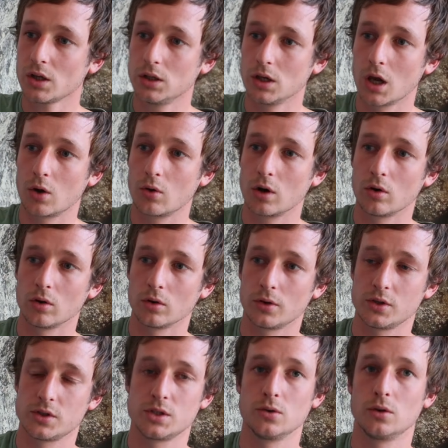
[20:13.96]

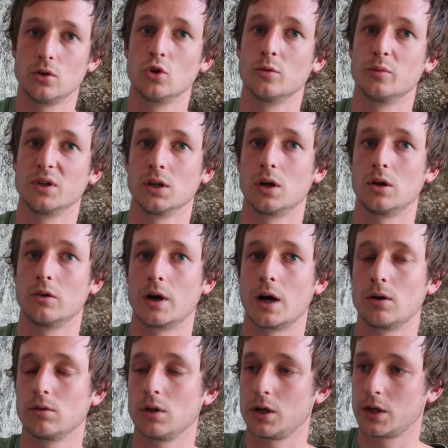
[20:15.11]
do a normal lower
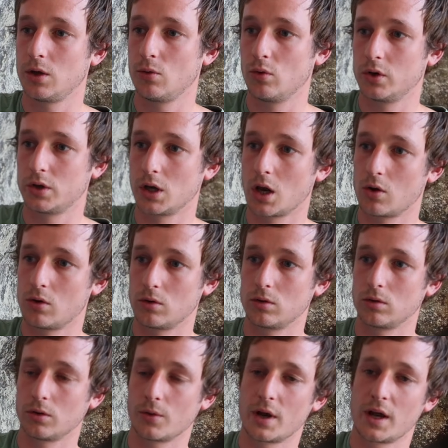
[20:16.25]
out like you would, lower
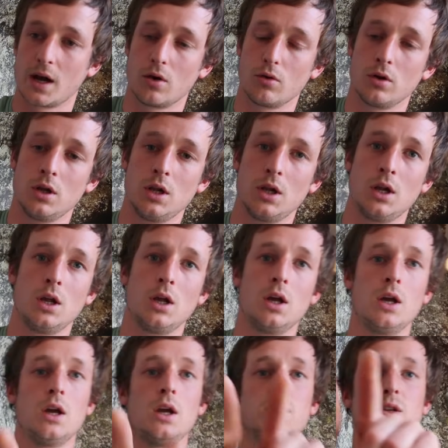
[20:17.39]
all the way out
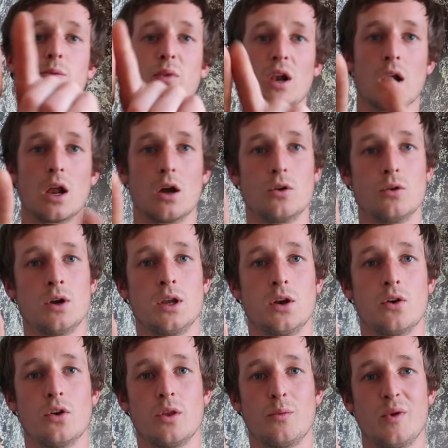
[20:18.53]
to below
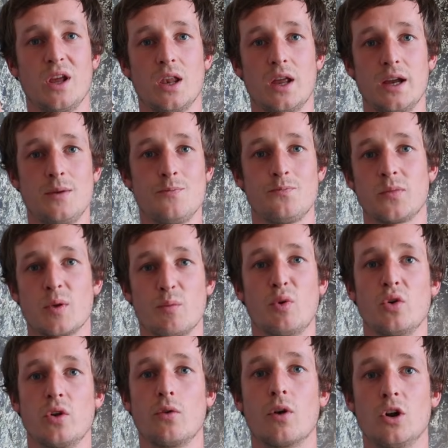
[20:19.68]
your other belay,
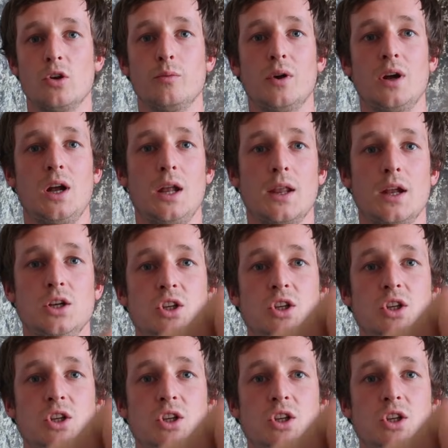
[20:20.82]
pull your rope, and then